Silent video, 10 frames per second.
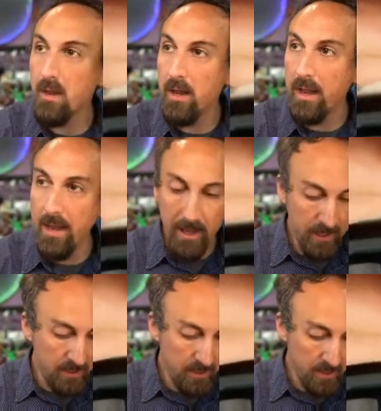
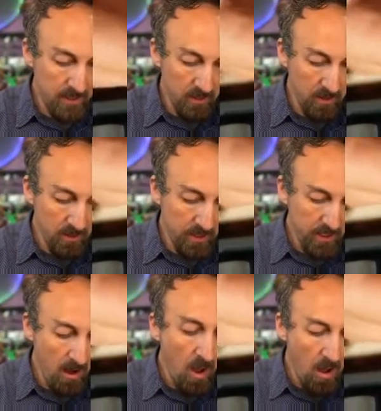And look at
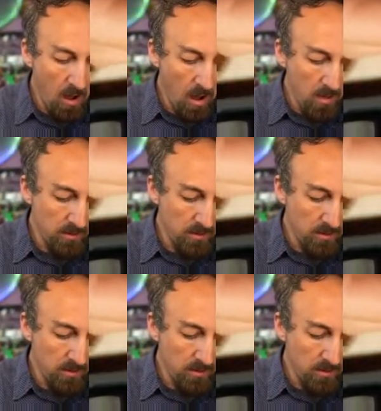all